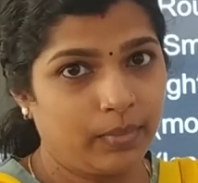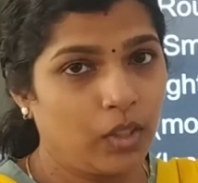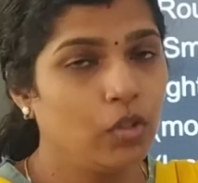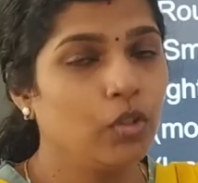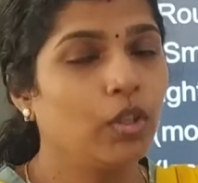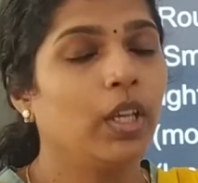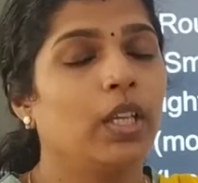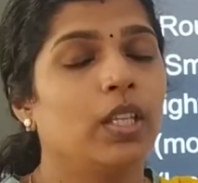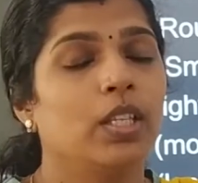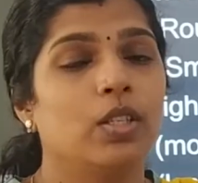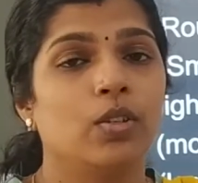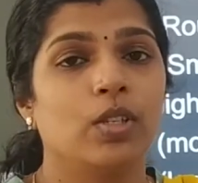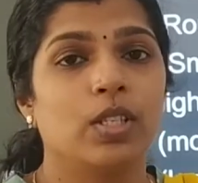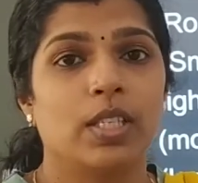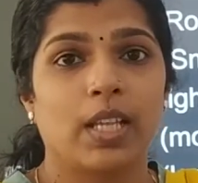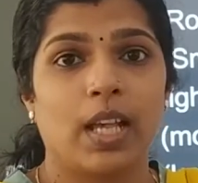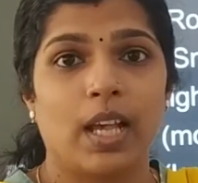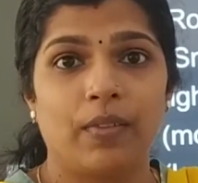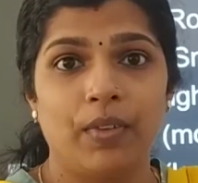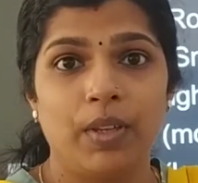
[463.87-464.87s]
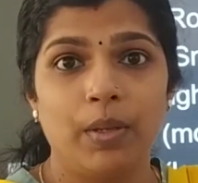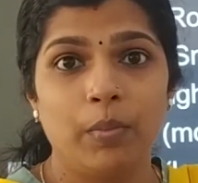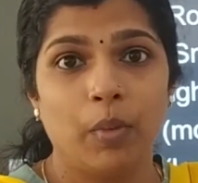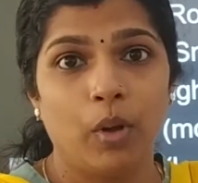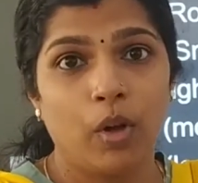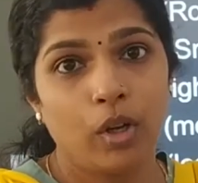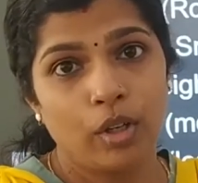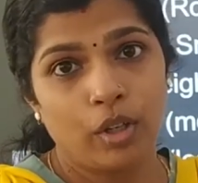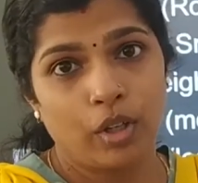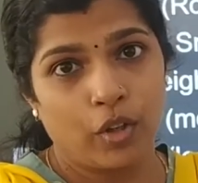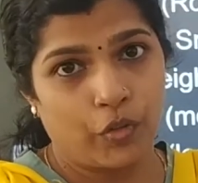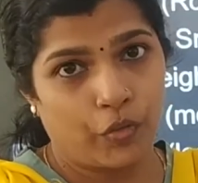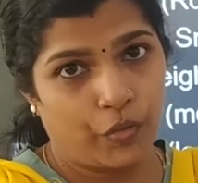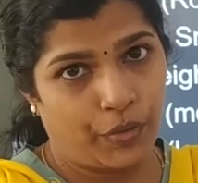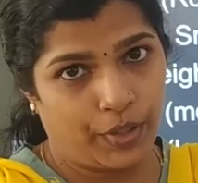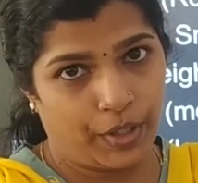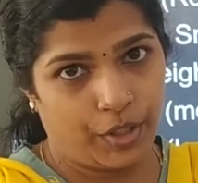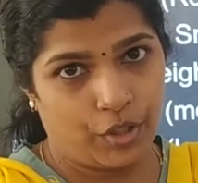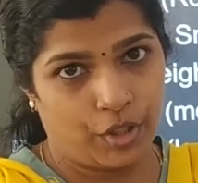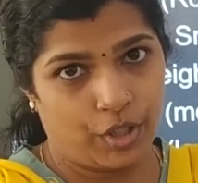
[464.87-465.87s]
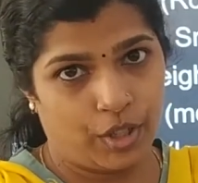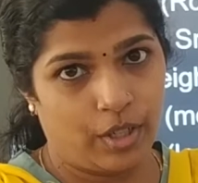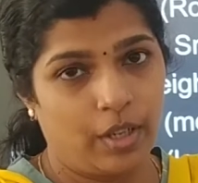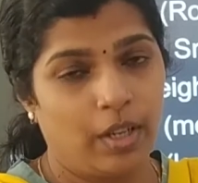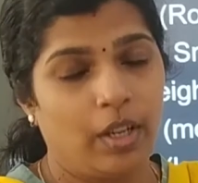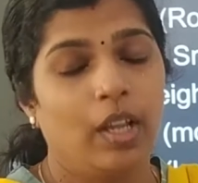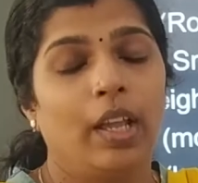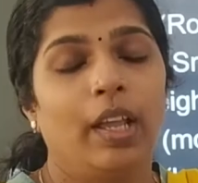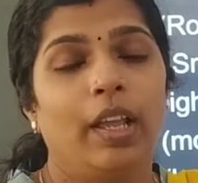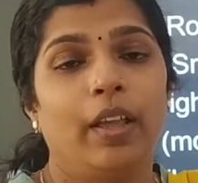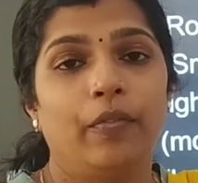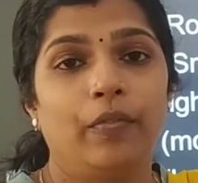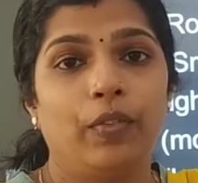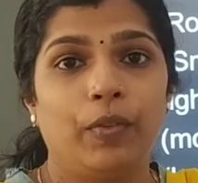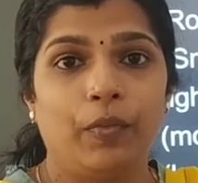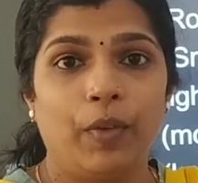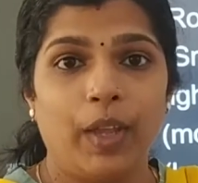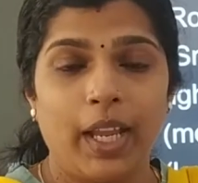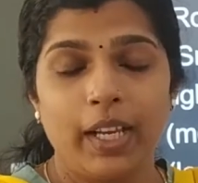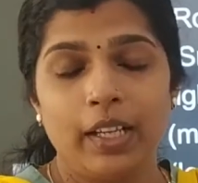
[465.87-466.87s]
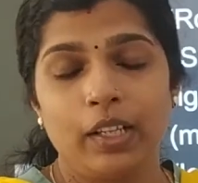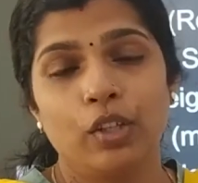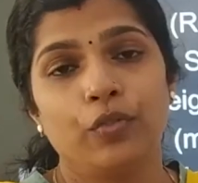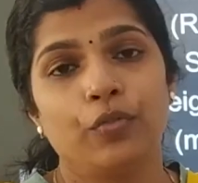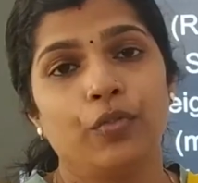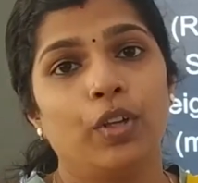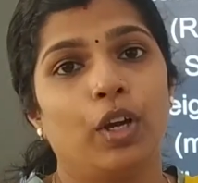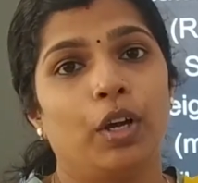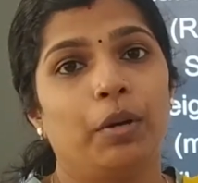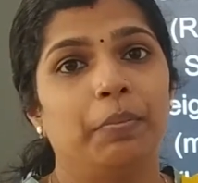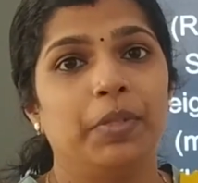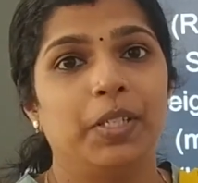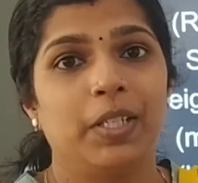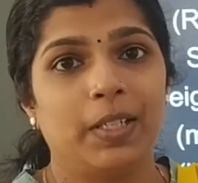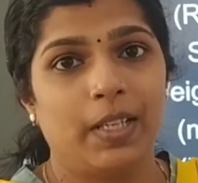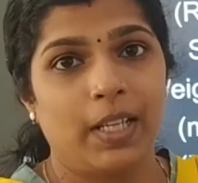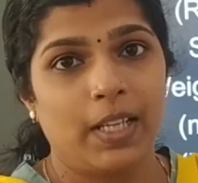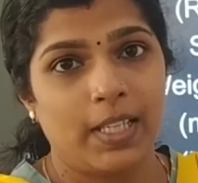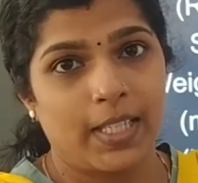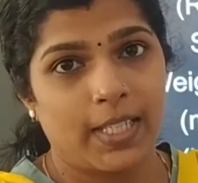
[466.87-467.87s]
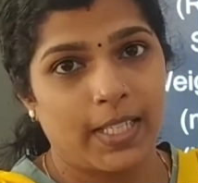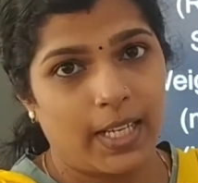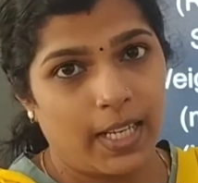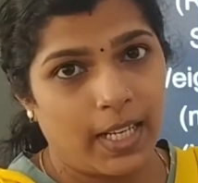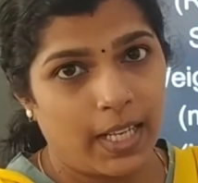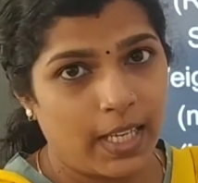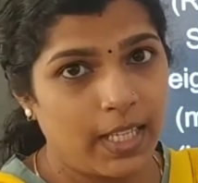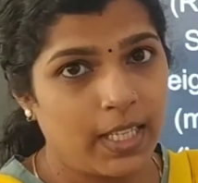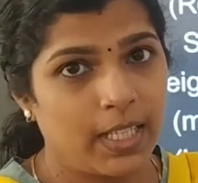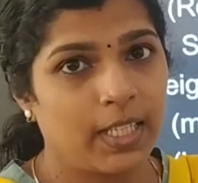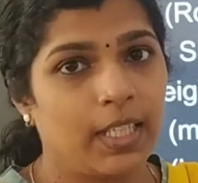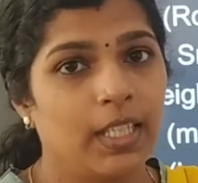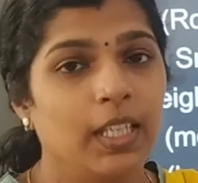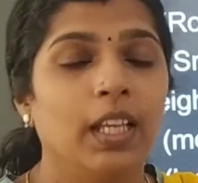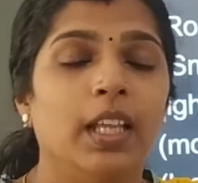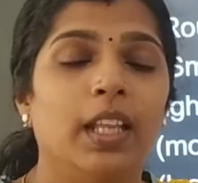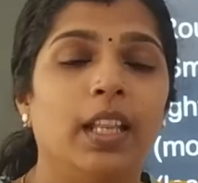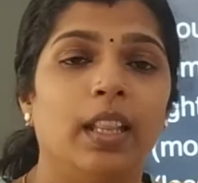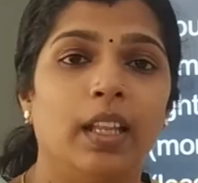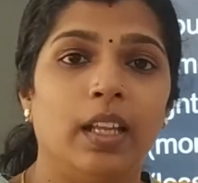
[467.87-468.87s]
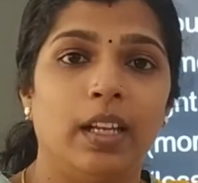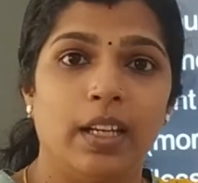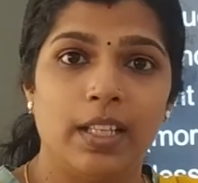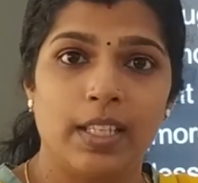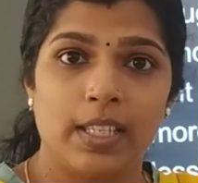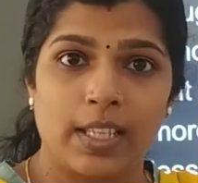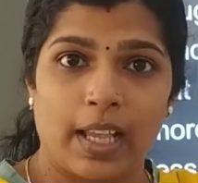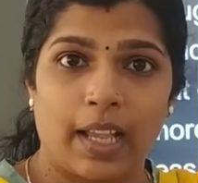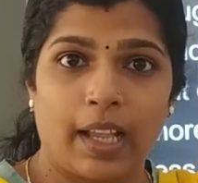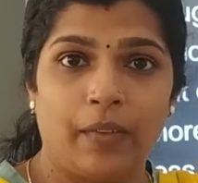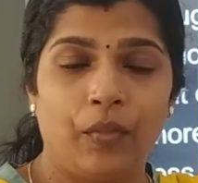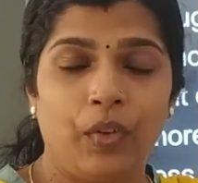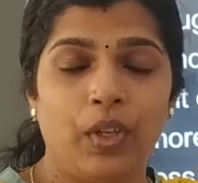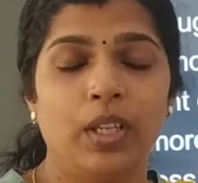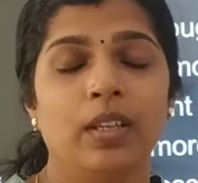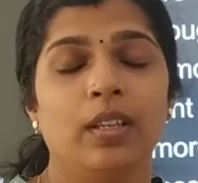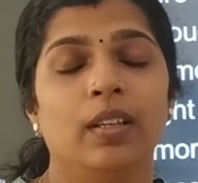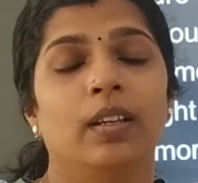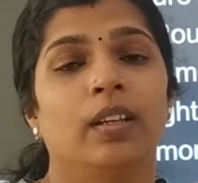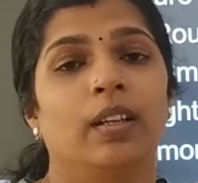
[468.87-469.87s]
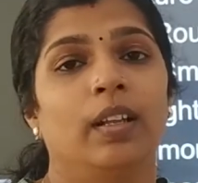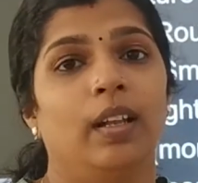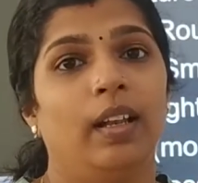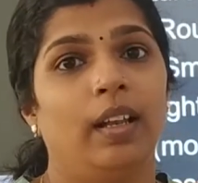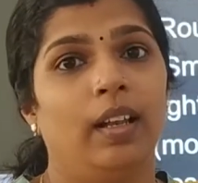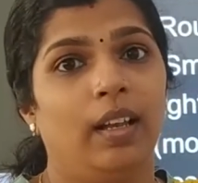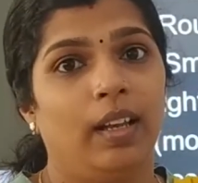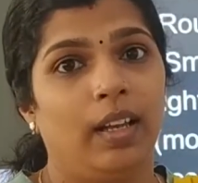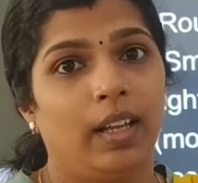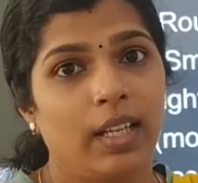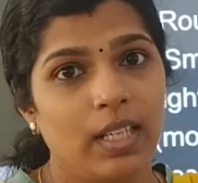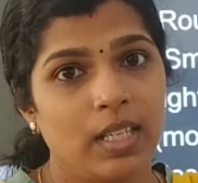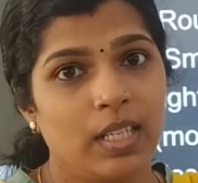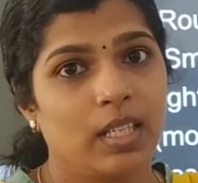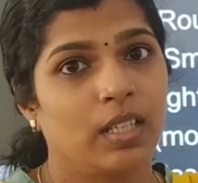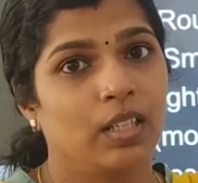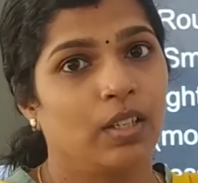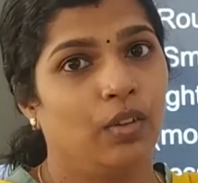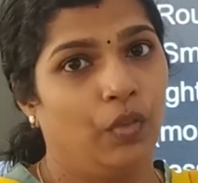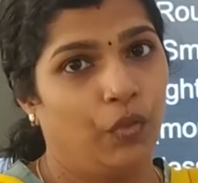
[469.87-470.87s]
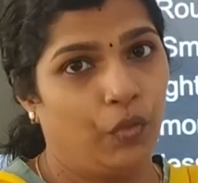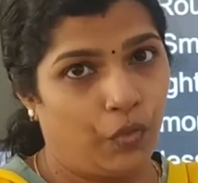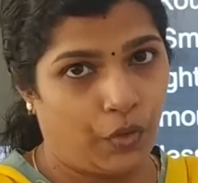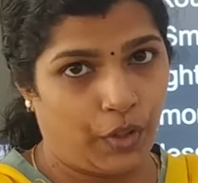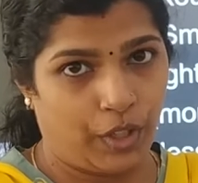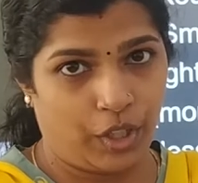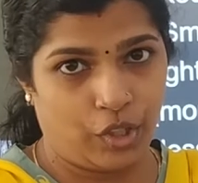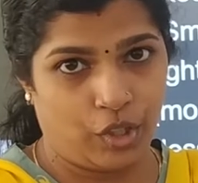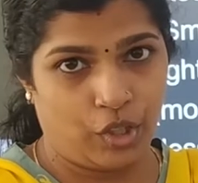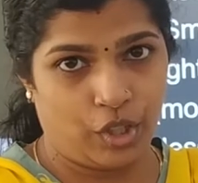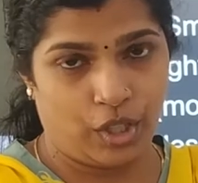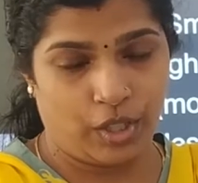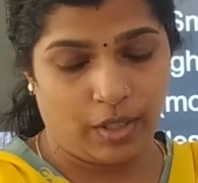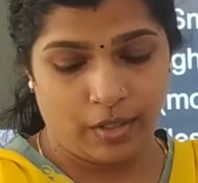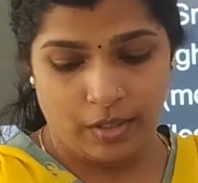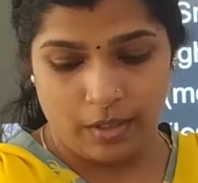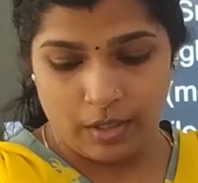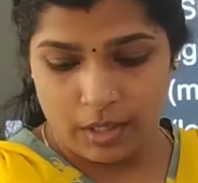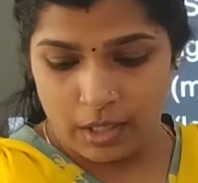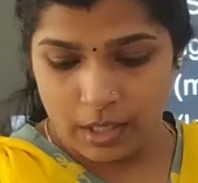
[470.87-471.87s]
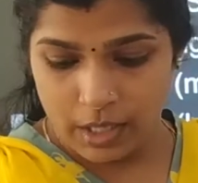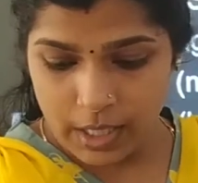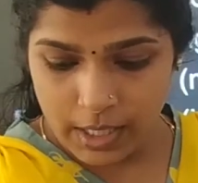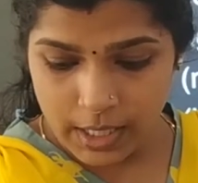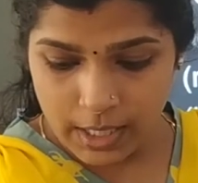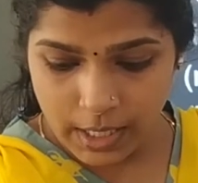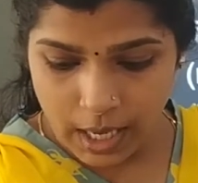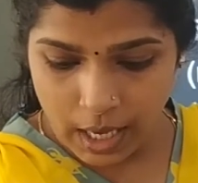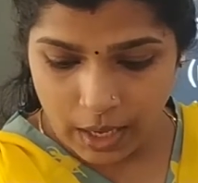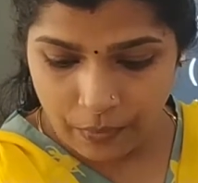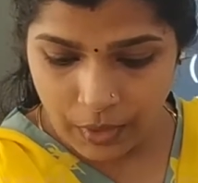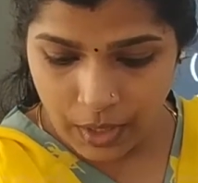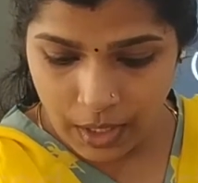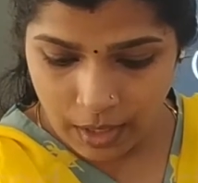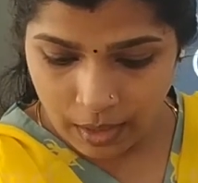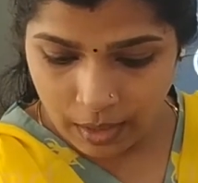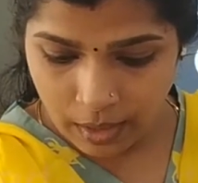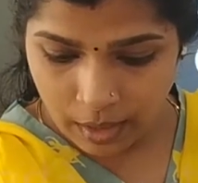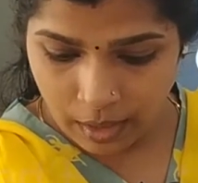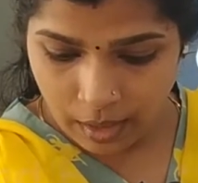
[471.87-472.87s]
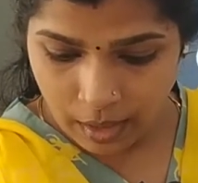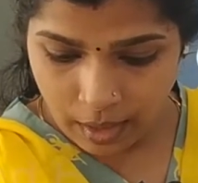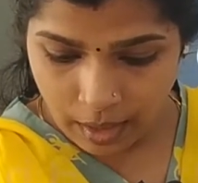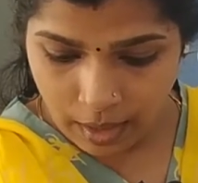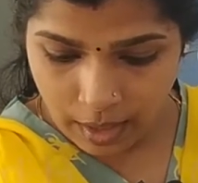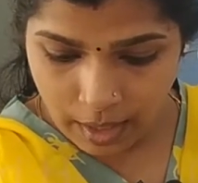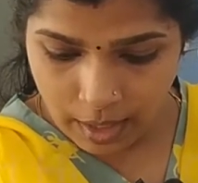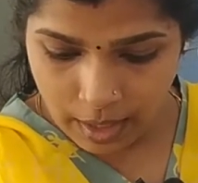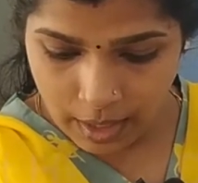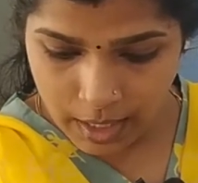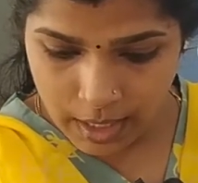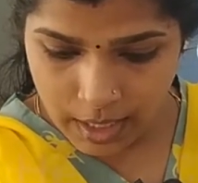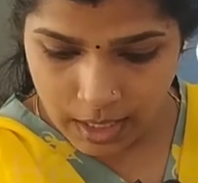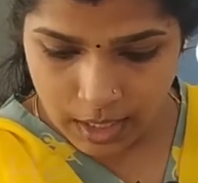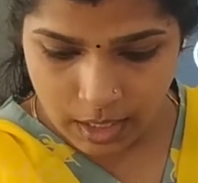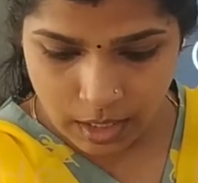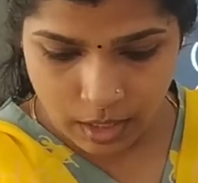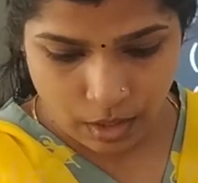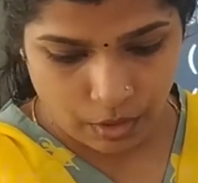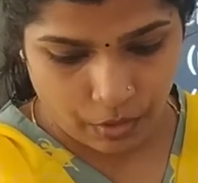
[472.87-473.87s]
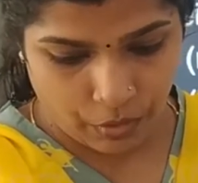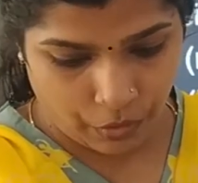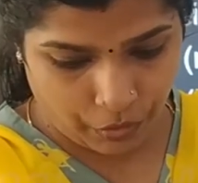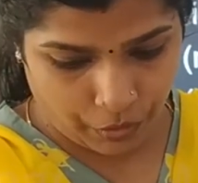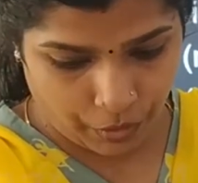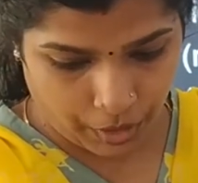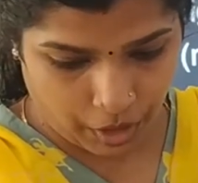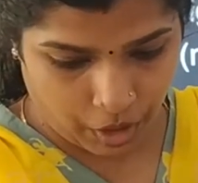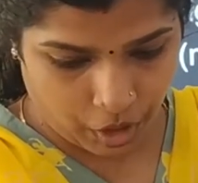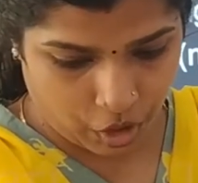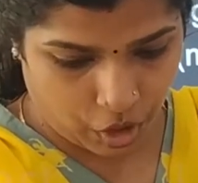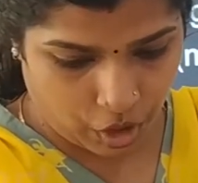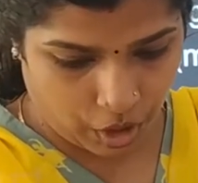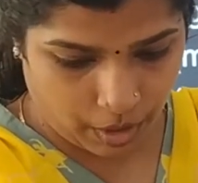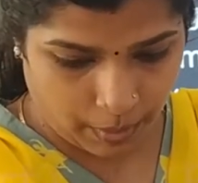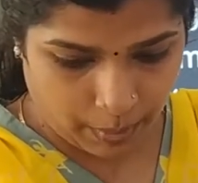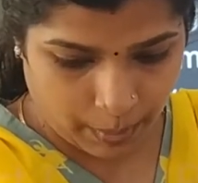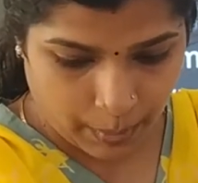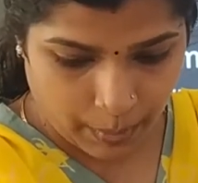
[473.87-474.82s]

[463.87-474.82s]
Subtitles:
Okay, so it's having more friction. If the weight of the object is less, then it's having less friction. It's having less friction.